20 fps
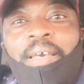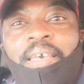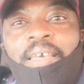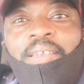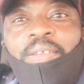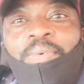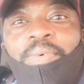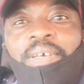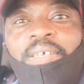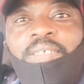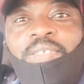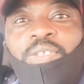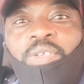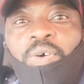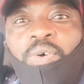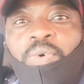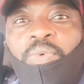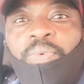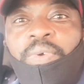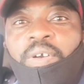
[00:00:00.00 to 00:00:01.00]
But anyway,
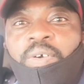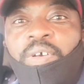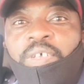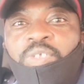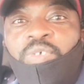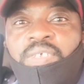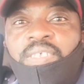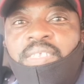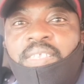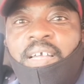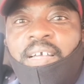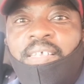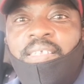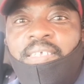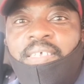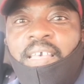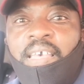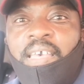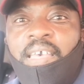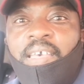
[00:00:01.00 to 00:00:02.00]
so we're going to
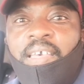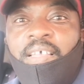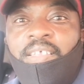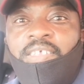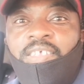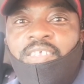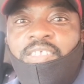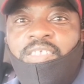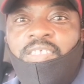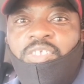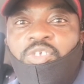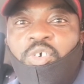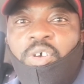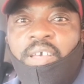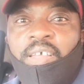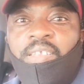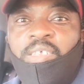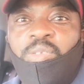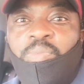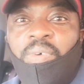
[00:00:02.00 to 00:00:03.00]
start at
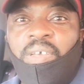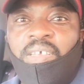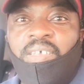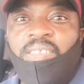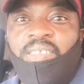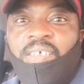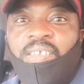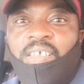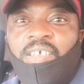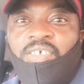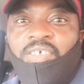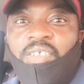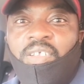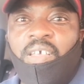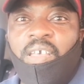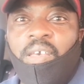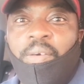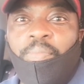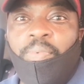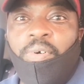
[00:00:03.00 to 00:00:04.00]
Johannesburg
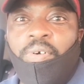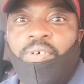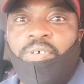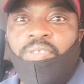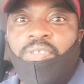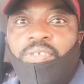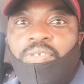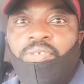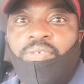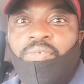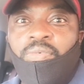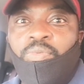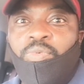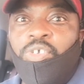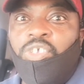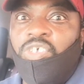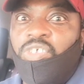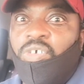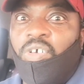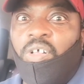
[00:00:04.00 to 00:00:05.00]
International Airport,
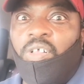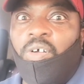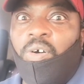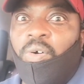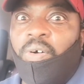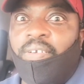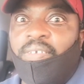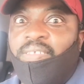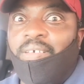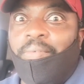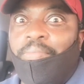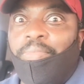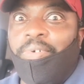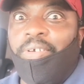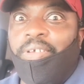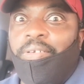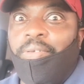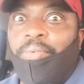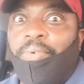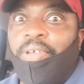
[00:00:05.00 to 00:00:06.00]
which is called OR
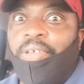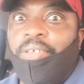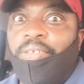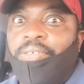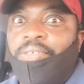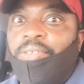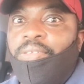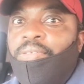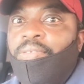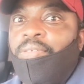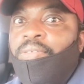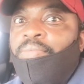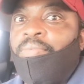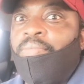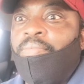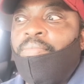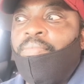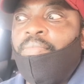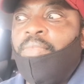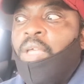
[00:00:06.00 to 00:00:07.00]
Tambo
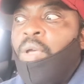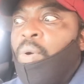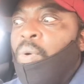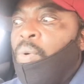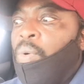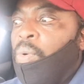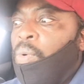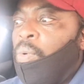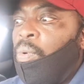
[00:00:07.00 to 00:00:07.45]
anyways.